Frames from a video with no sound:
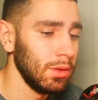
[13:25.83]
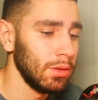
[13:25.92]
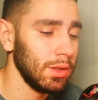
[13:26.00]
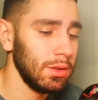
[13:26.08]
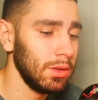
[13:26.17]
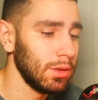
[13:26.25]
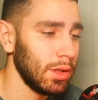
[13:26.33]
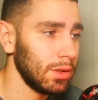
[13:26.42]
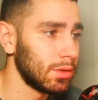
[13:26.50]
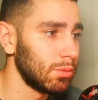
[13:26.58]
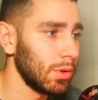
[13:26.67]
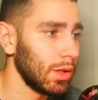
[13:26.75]
Then here,
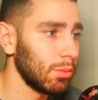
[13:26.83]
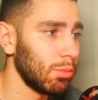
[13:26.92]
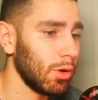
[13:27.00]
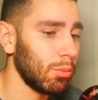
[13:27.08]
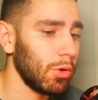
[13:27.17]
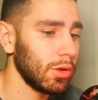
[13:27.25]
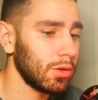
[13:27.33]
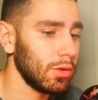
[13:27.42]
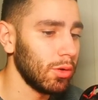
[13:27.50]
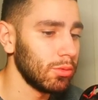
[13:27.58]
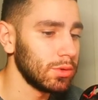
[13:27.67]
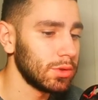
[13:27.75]
nice, we got a Ball Breaker
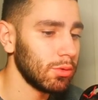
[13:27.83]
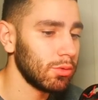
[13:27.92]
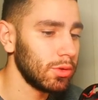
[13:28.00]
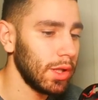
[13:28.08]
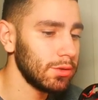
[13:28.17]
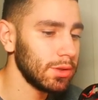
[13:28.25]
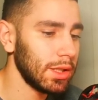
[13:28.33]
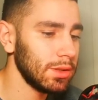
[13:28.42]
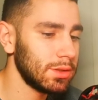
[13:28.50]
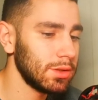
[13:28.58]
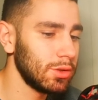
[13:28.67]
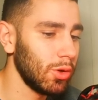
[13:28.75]
going. So as you
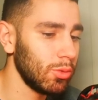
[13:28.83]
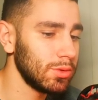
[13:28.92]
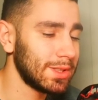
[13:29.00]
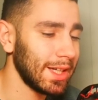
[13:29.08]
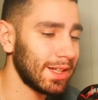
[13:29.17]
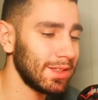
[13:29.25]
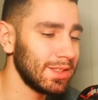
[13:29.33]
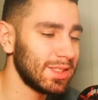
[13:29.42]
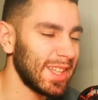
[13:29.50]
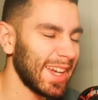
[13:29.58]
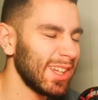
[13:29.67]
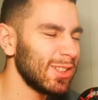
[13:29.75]
can see, going second, this
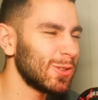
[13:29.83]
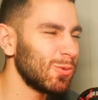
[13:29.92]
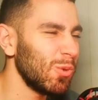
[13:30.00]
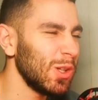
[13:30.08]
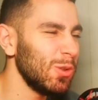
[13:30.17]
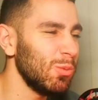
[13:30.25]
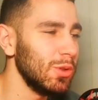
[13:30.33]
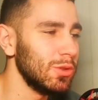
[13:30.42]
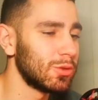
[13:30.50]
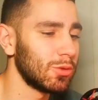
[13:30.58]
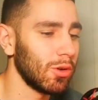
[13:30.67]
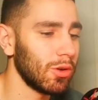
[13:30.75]
deck is really
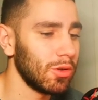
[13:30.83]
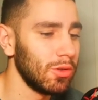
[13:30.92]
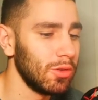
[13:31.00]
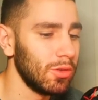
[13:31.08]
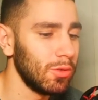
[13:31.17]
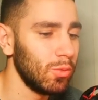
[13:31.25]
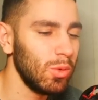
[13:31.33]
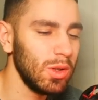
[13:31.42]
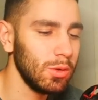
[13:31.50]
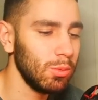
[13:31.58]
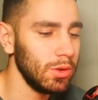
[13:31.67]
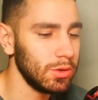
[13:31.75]
strong,
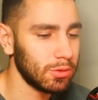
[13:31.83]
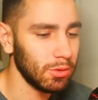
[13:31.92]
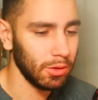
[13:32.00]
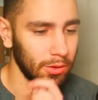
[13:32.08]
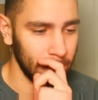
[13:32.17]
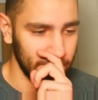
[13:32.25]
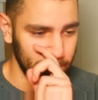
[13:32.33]
really strong.